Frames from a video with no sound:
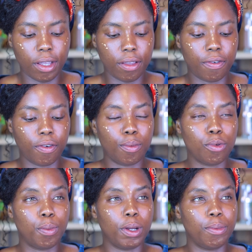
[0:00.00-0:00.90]
It's from
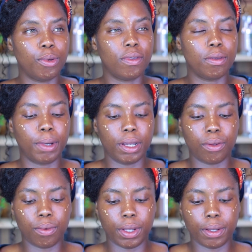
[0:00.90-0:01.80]
NUBAN Beauty, by
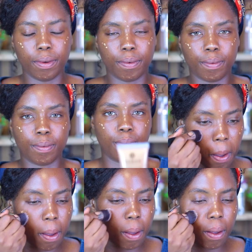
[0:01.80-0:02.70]
the way.
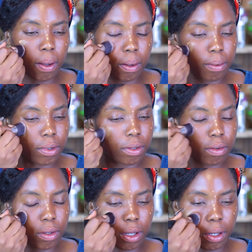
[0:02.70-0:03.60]
I'm going
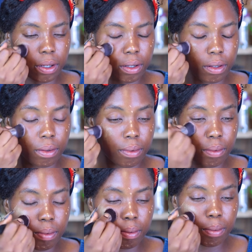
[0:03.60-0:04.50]
to go ahead and